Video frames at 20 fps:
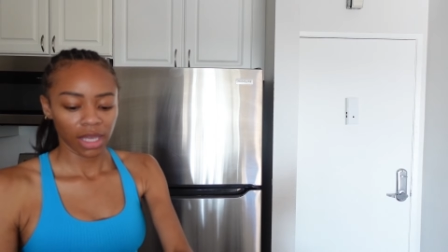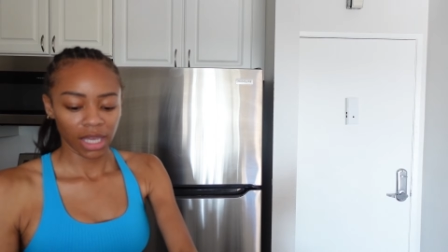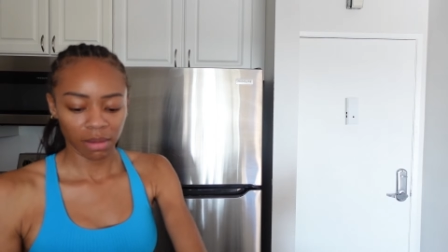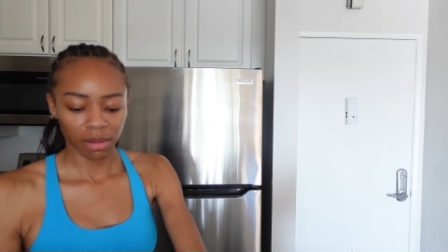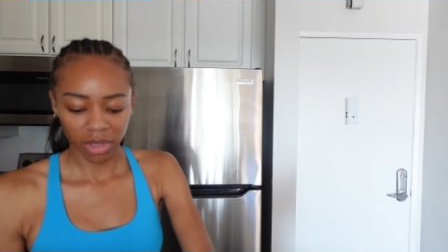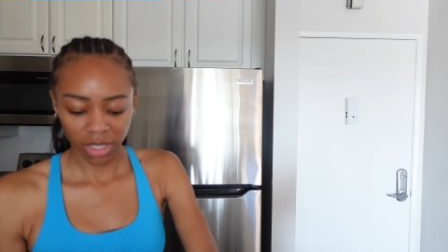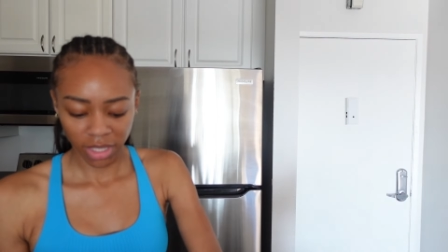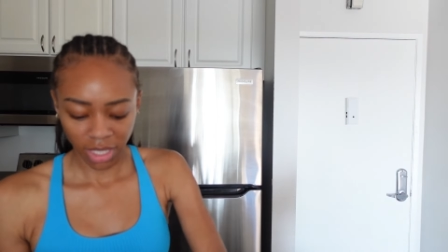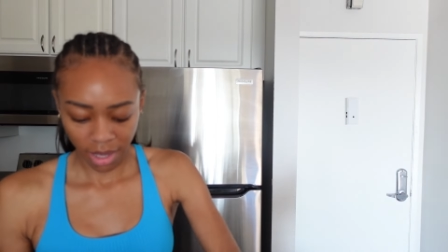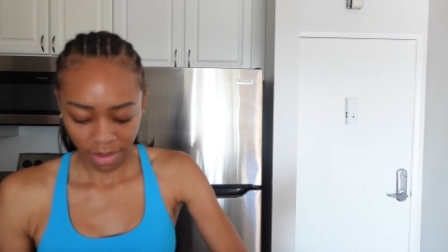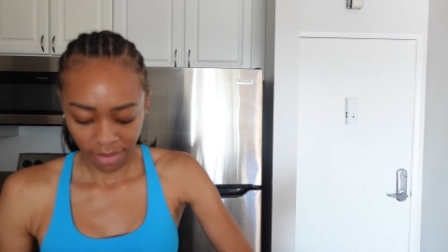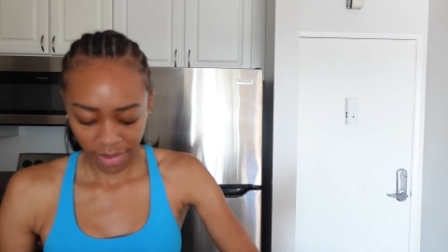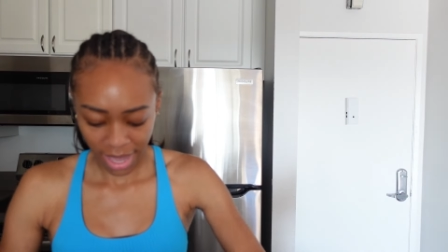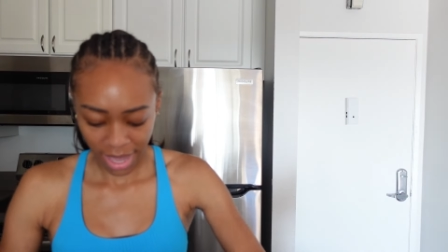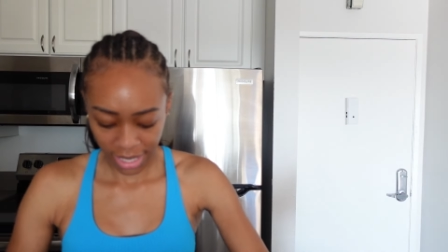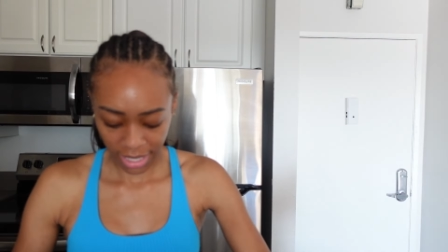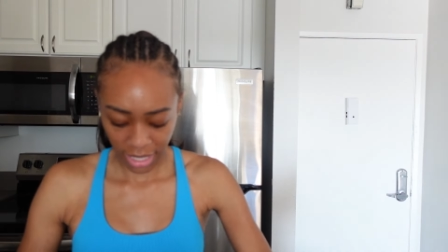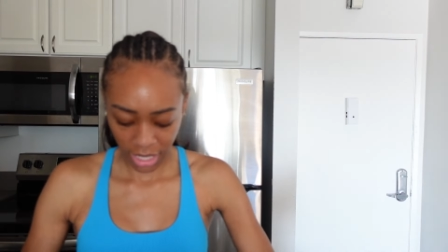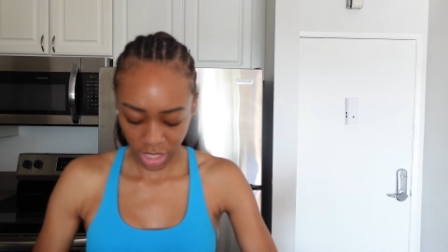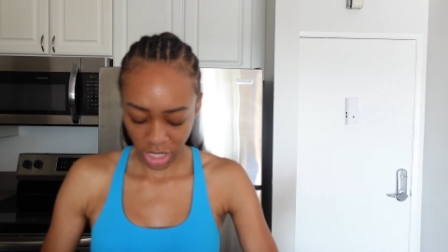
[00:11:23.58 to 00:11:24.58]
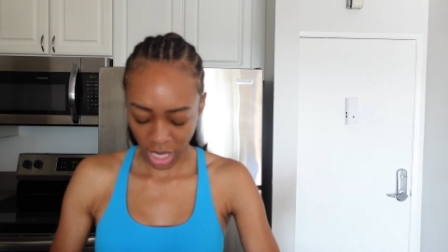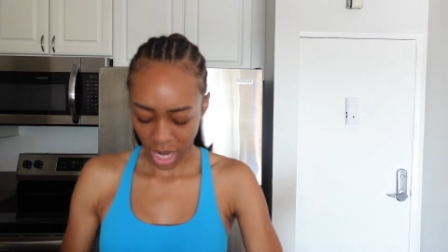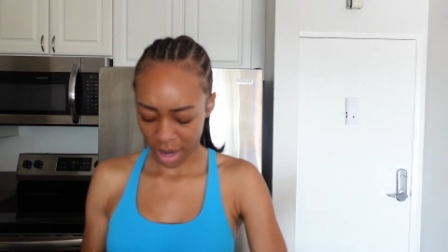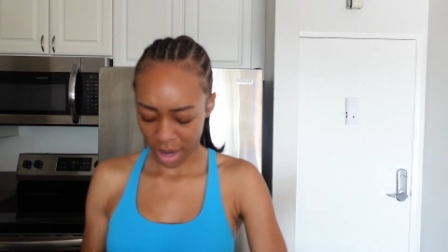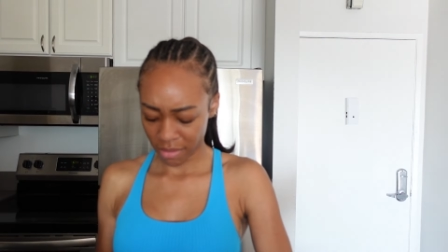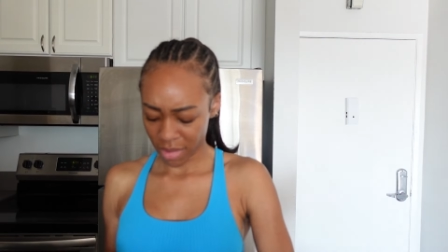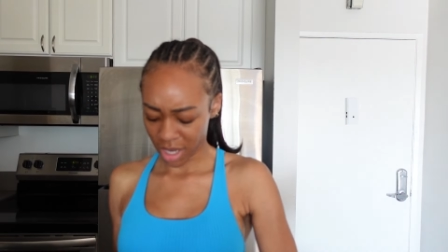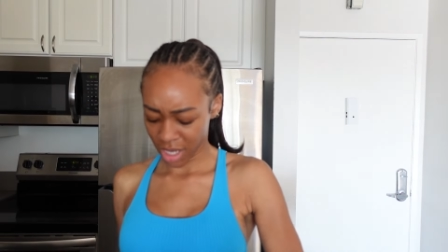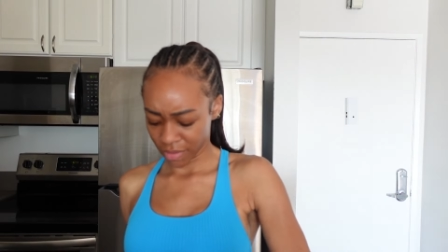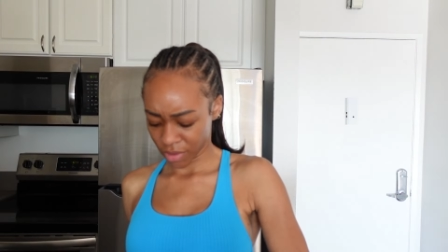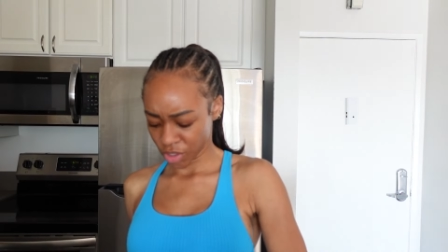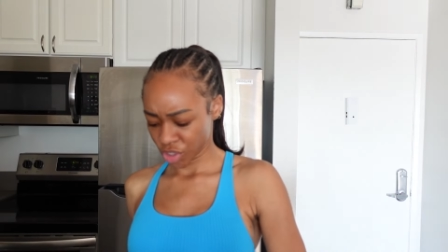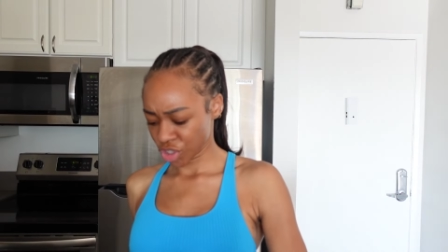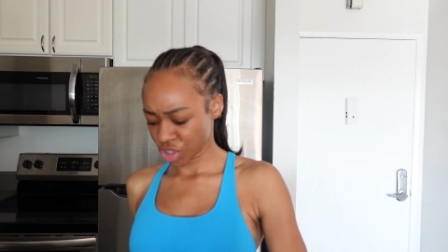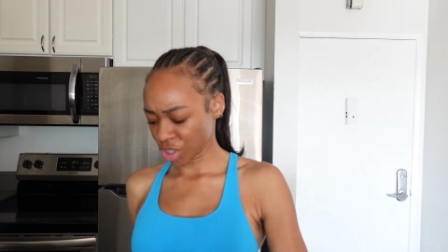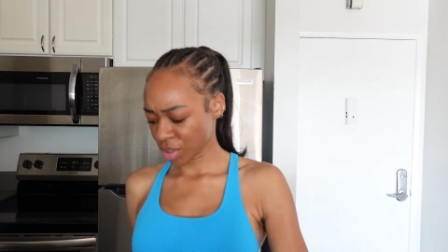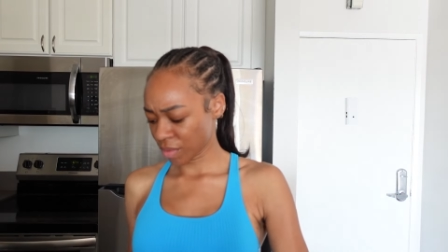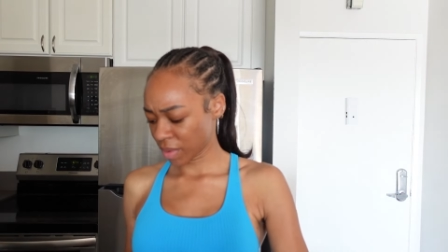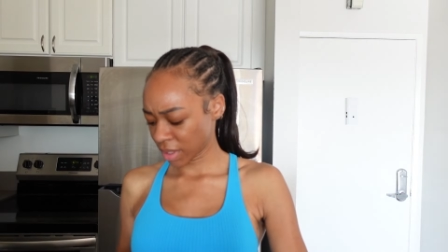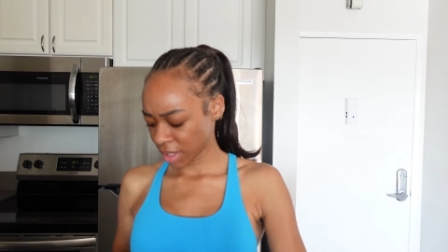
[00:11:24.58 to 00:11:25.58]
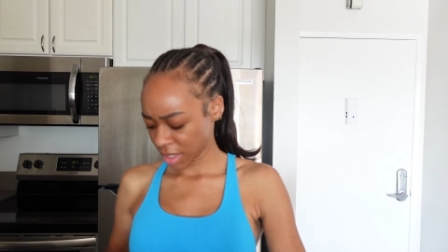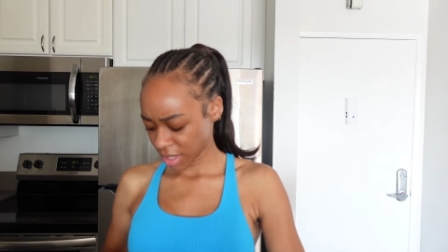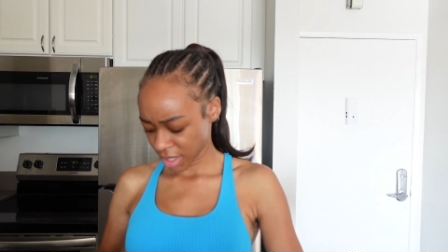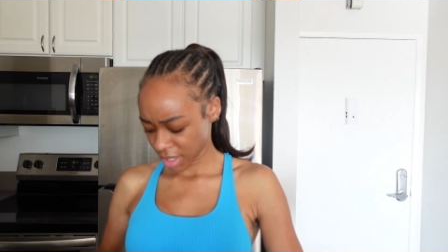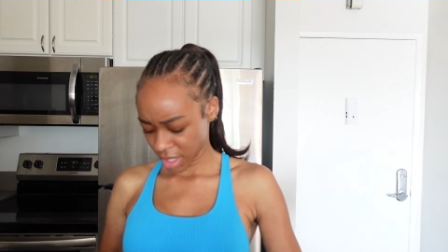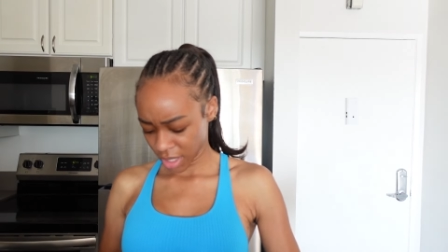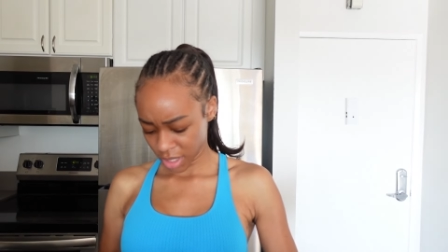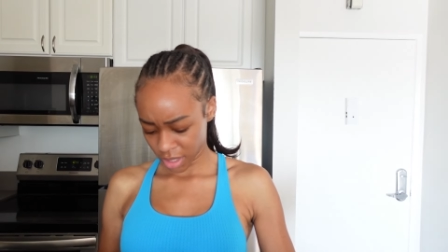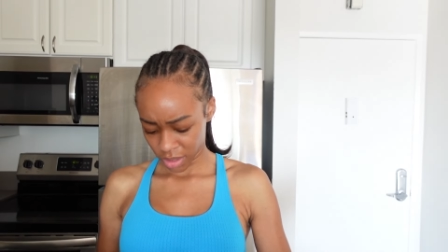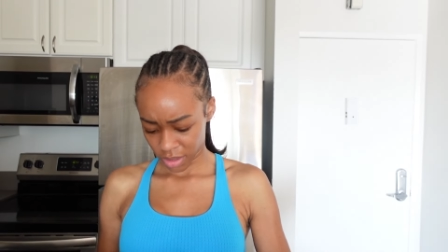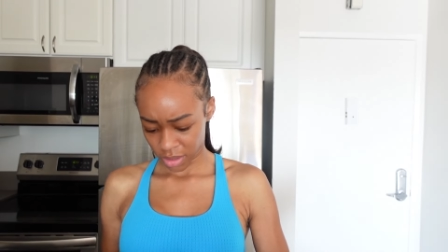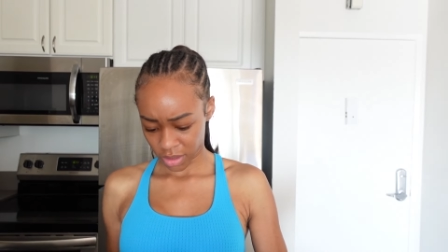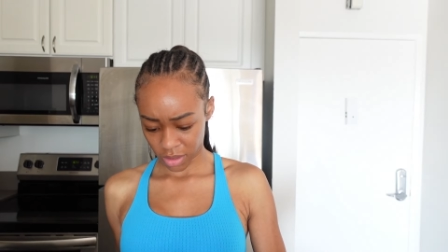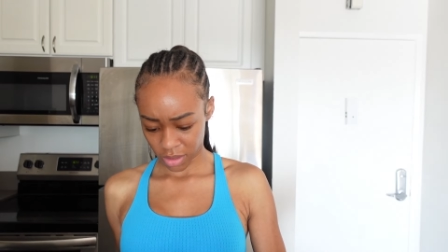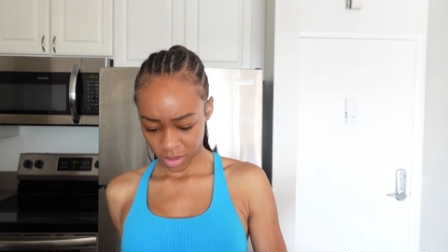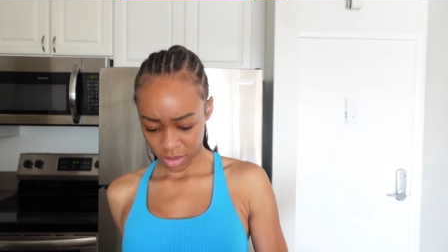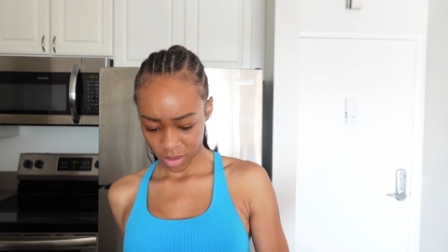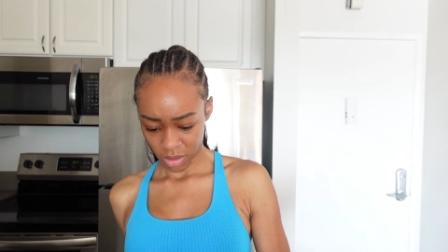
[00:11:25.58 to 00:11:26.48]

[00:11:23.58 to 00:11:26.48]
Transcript: Amazon package. I'm not even sure what this is